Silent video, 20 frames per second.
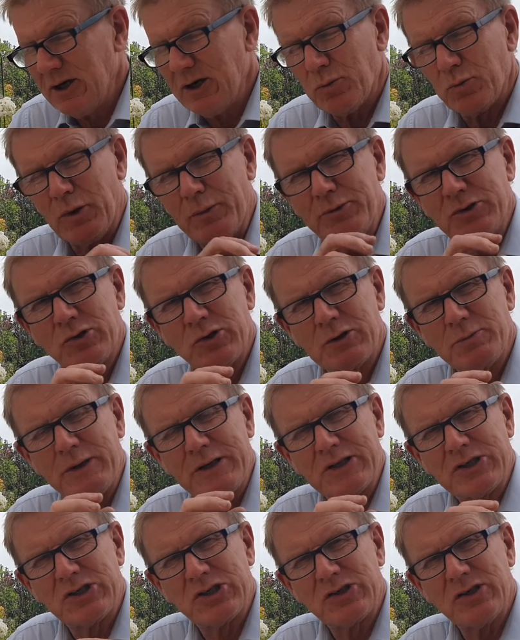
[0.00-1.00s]
when we talk
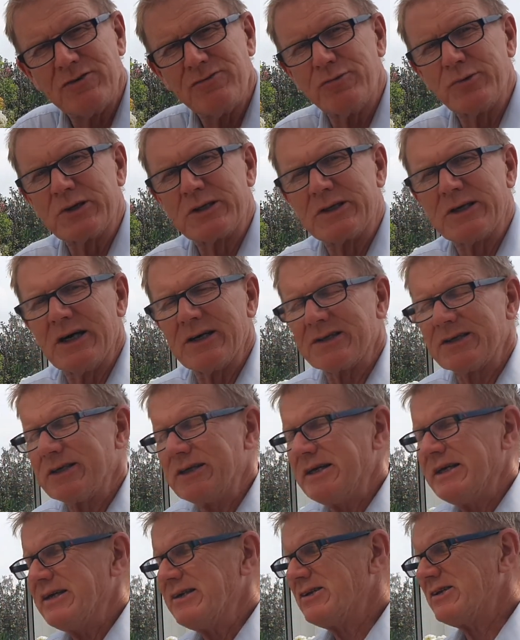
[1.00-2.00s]
about softwood
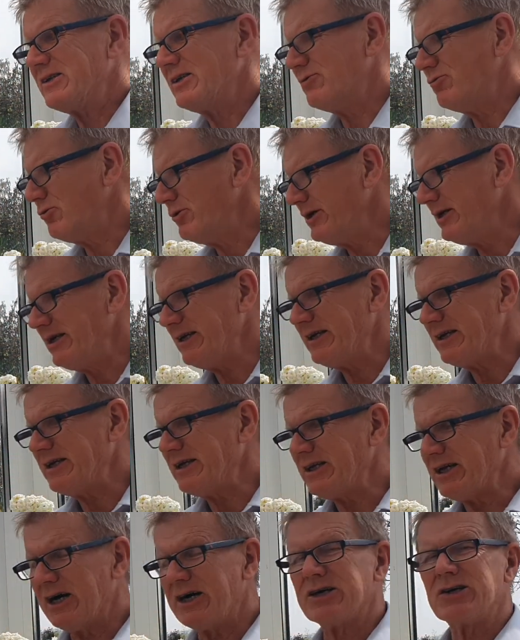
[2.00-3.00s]
cutting, it's the really
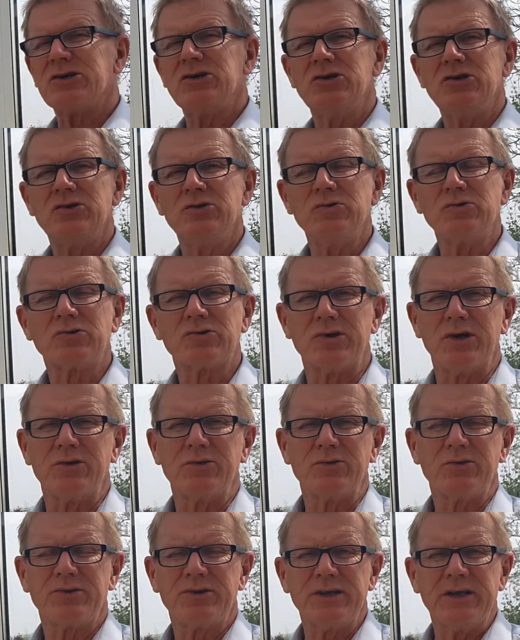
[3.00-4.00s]
young new
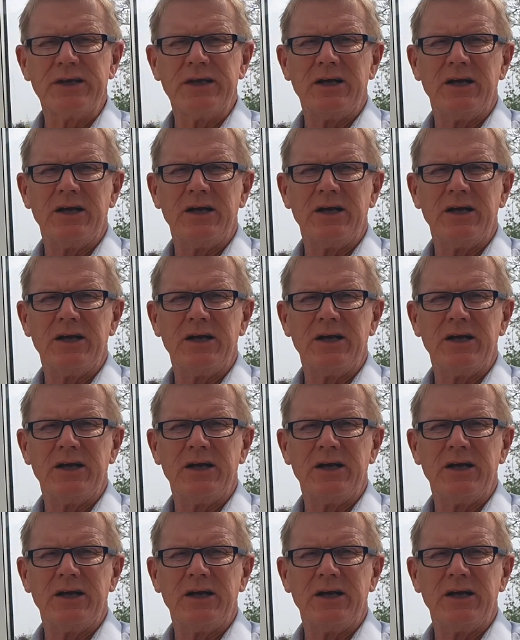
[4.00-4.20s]
growth